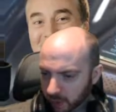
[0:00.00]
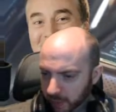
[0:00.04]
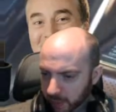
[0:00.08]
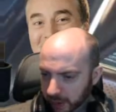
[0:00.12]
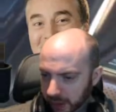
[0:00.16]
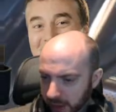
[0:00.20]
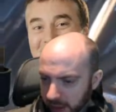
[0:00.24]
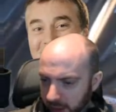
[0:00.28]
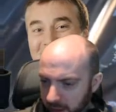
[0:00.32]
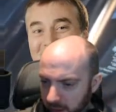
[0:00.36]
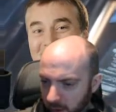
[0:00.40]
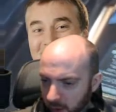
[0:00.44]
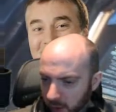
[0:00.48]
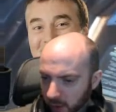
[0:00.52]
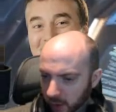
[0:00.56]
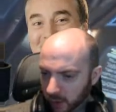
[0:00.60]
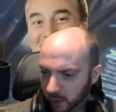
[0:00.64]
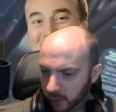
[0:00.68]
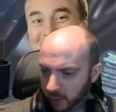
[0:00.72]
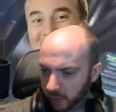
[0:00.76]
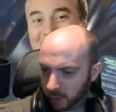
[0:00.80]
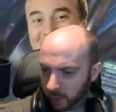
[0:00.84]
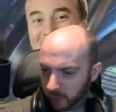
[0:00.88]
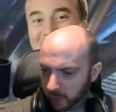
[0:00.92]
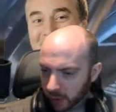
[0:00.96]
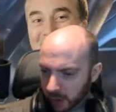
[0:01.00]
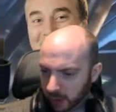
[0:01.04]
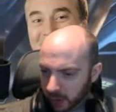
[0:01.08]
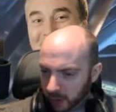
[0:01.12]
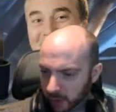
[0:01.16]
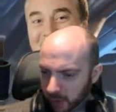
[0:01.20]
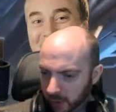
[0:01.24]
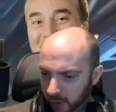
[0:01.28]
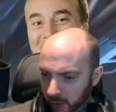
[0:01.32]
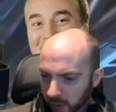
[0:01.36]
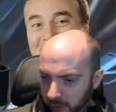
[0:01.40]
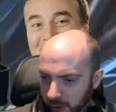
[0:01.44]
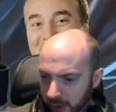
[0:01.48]
beginning on work
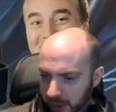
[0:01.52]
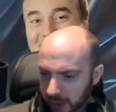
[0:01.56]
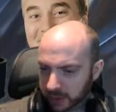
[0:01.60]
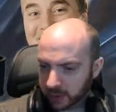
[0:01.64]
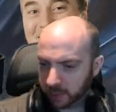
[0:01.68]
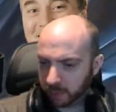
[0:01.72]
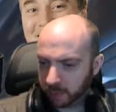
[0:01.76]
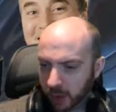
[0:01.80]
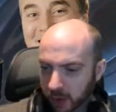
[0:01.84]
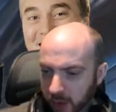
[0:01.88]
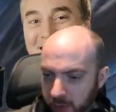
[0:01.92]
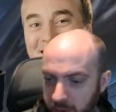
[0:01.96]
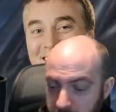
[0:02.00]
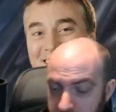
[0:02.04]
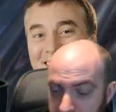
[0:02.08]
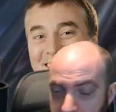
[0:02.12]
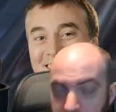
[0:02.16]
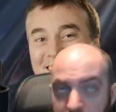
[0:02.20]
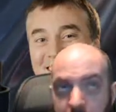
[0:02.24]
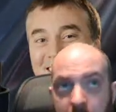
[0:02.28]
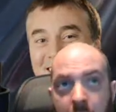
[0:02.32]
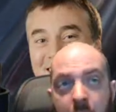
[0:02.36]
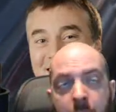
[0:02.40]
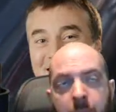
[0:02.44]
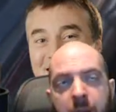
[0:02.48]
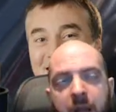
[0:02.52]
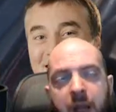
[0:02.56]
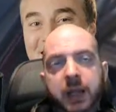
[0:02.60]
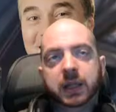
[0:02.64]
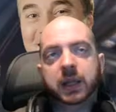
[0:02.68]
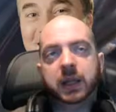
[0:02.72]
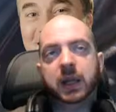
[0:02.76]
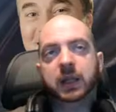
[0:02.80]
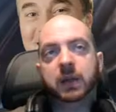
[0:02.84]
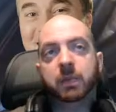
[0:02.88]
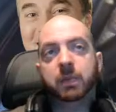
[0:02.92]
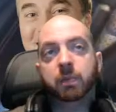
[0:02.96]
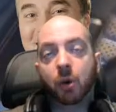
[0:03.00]
on the Nixon Power System? Because
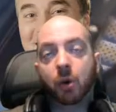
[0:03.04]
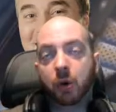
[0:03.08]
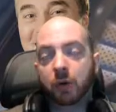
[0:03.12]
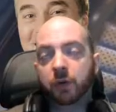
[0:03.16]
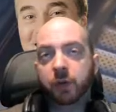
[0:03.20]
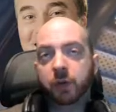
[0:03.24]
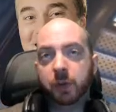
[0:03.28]
it's important for